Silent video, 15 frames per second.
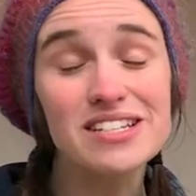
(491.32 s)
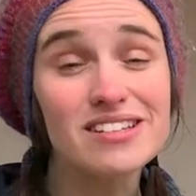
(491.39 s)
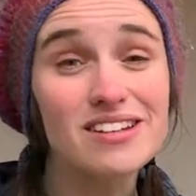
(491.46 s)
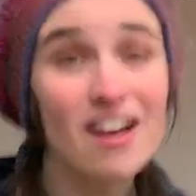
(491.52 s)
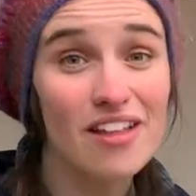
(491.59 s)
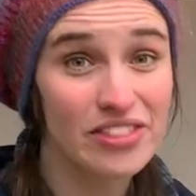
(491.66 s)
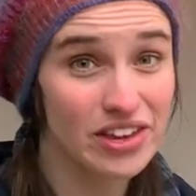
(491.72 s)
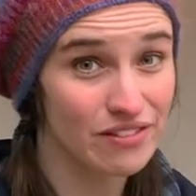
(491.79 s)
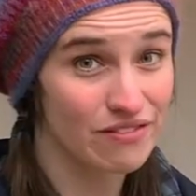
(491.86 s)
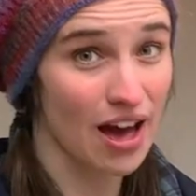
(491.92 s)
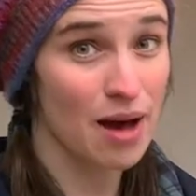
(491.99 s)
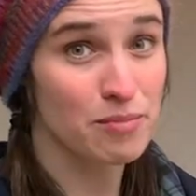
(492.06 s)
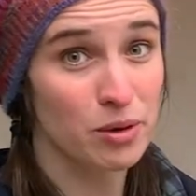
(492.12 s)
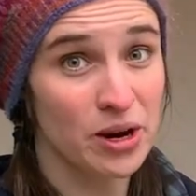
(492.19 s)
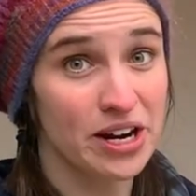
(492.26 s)
is called the
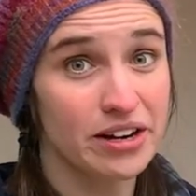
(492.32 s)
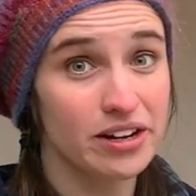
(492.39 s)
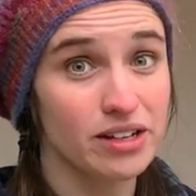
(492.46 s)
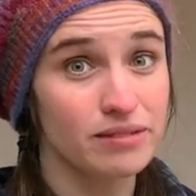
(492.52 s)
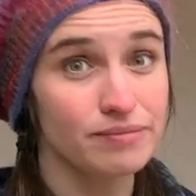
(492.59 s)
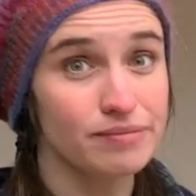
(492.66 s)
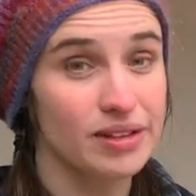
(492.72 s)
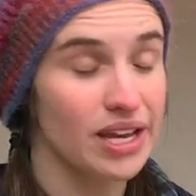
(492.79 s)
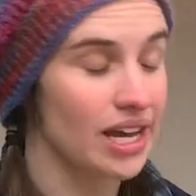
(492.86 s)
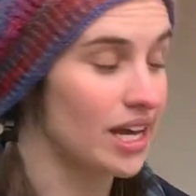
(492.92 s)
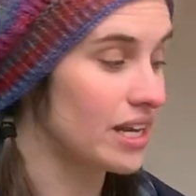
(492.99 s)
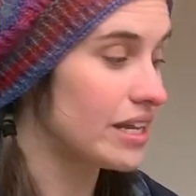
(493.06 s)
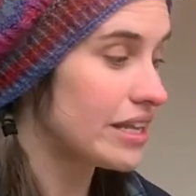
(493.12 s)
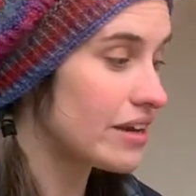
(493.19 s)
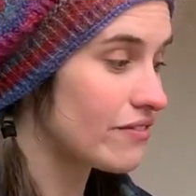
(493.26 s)
evaporator.
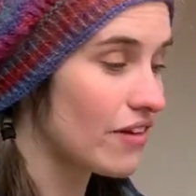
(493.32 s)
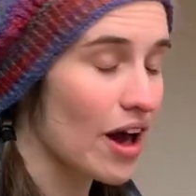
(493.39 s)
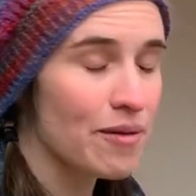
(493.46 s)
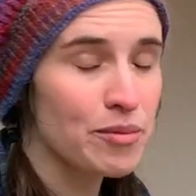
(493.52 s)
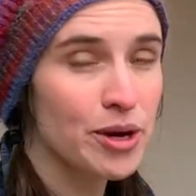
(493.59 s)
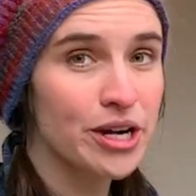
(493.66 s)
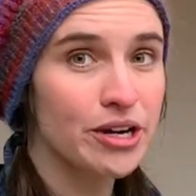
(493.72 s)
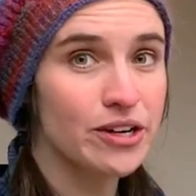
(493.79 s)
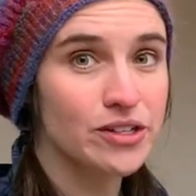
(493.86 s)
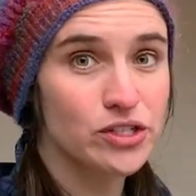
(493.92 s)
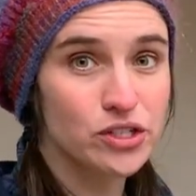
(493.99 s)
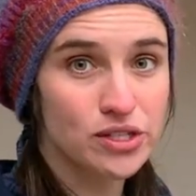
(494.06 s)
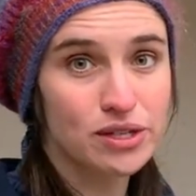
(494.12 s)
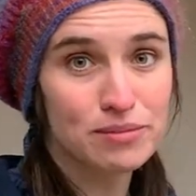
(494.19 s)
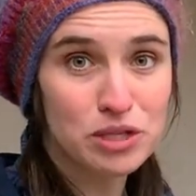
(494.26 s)
And the evaporator is
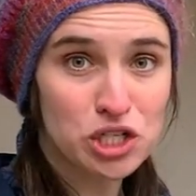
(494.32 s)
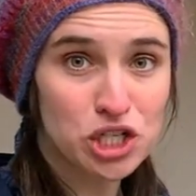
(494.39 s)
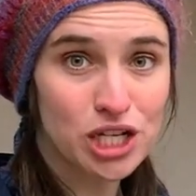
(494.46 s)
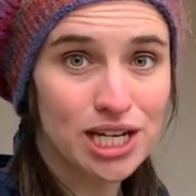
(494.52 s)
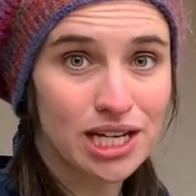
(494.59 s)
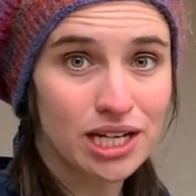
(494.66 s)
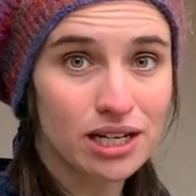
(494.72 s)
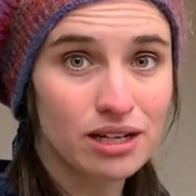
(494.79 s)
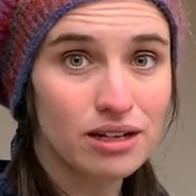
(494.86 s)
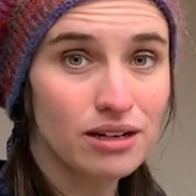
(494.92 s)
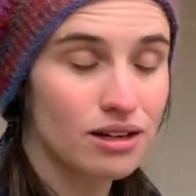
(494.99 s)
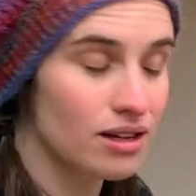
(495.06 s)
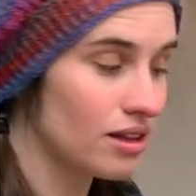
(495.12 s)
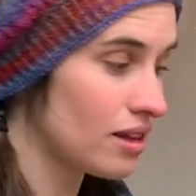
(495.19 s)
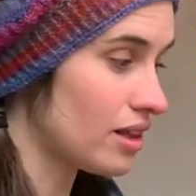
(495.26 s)
just a machine
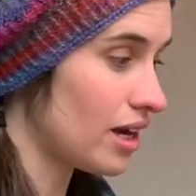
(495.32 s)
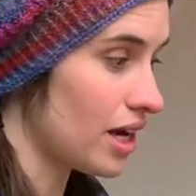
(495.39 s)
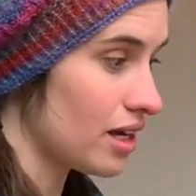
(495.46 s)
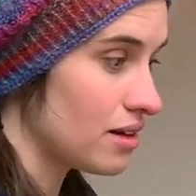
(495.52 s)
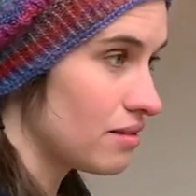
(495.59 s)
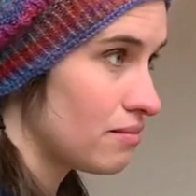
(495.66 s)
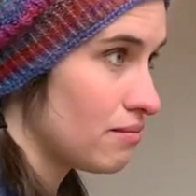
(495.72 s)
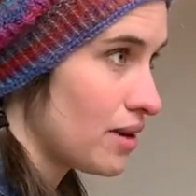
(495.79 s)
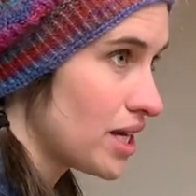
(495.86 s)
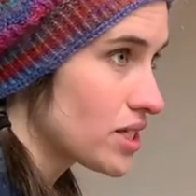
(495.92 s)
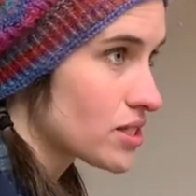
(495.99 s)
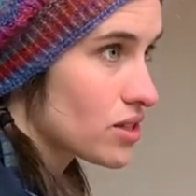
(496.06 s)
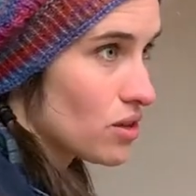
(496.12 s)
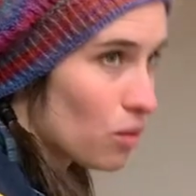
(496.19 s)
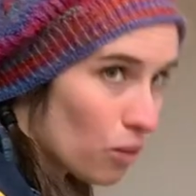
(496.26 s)
that makes
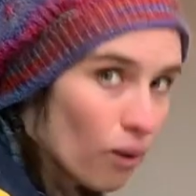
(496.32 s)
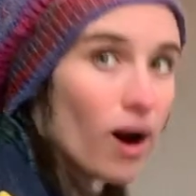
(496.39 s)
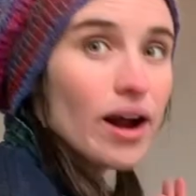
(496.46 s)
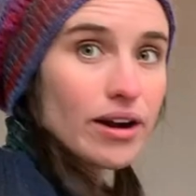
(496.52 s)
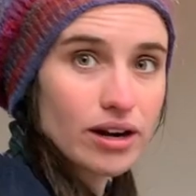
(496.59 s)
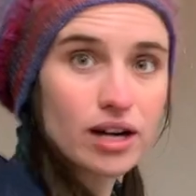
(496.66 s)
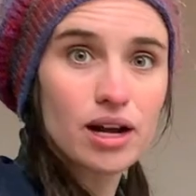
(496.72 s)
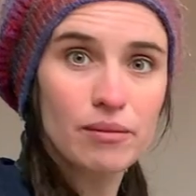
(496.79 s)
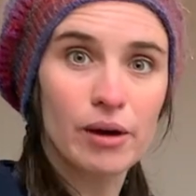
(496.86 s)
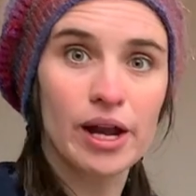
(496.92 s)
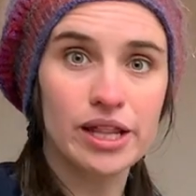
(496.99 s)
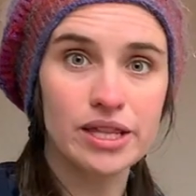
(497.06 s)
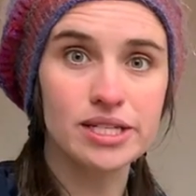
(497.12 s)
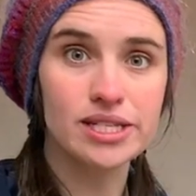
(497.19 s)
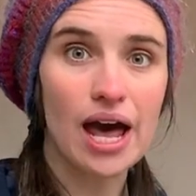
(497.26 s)
the water come out
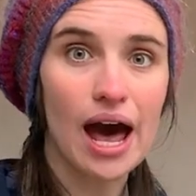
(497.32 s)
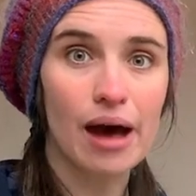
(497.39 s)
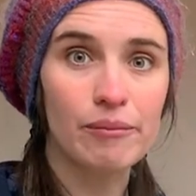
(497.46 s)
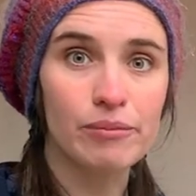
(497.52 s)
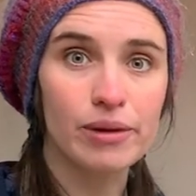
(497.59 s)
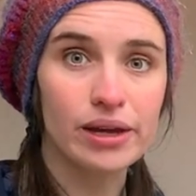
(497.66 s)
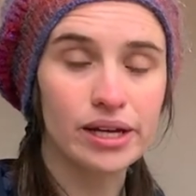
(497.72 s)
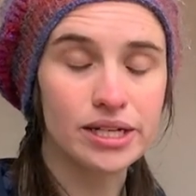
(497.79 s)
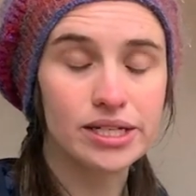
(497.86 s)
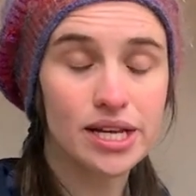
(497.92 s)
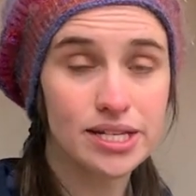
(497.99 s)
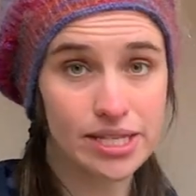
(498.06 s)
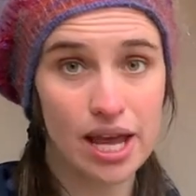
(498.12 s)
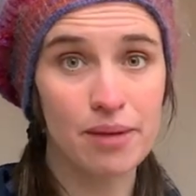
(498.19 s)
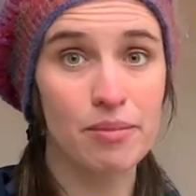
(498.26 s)
of the sap. And it
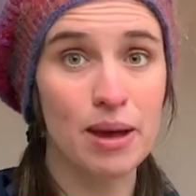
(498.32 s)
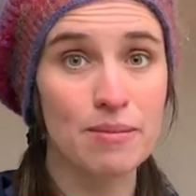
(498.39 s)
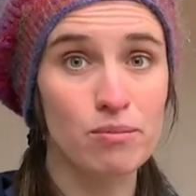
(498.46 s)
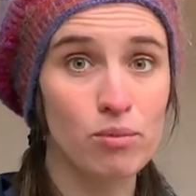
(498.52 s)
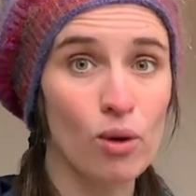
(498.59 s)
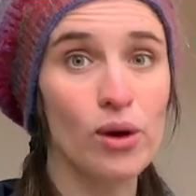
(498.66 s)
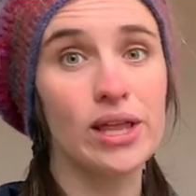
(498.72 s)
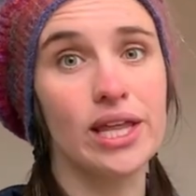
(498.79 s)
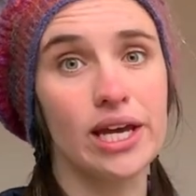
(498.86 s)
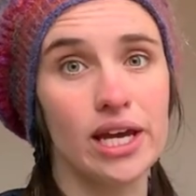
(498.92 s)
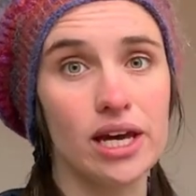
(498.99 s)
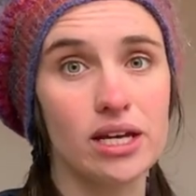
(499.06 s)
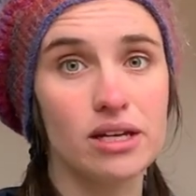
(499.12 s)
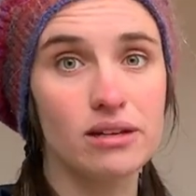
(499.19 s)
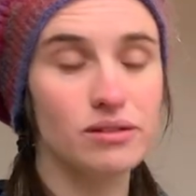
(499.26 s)
does that by boiling
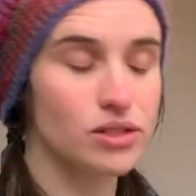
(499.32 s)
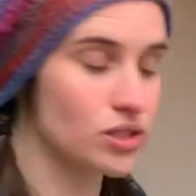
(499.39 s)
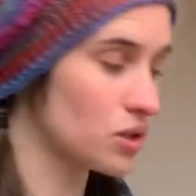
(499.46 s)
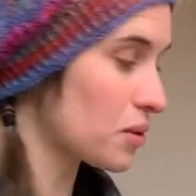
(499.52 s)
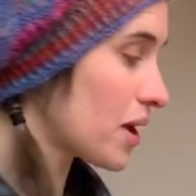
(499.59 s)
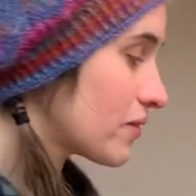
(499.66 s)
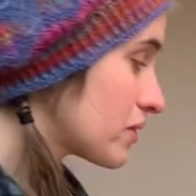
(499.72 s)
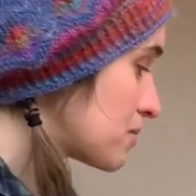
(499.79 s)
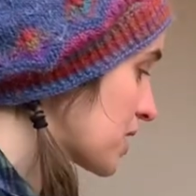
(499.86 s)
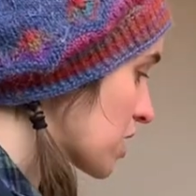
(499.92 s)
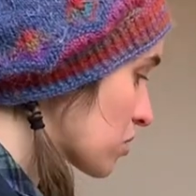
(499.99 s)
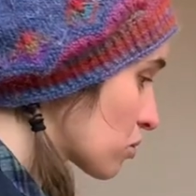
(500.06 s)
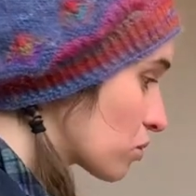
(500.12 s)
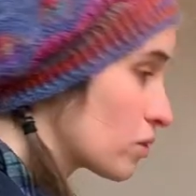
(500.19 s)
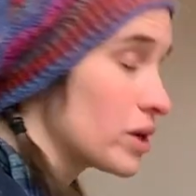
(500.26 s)
it. So we have to make it
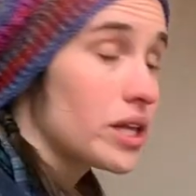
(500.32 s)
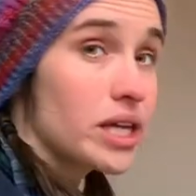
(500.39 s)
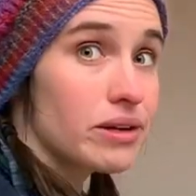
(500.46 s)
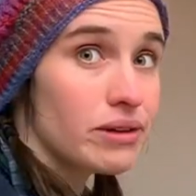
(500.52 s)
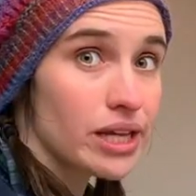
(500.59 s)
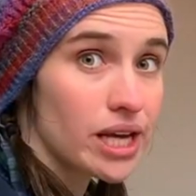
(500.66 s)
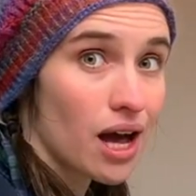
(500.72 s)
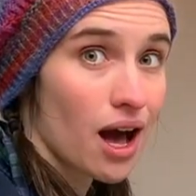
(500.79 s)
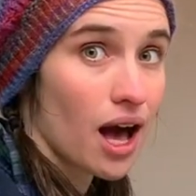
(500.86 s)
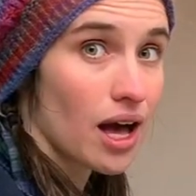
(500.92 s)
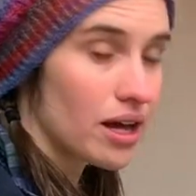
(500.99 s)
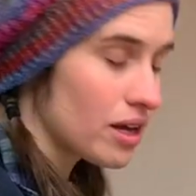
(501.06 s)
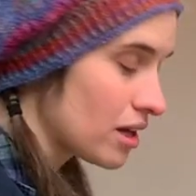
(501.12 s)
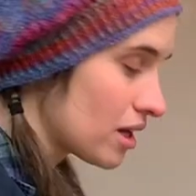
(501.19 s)
really, really hot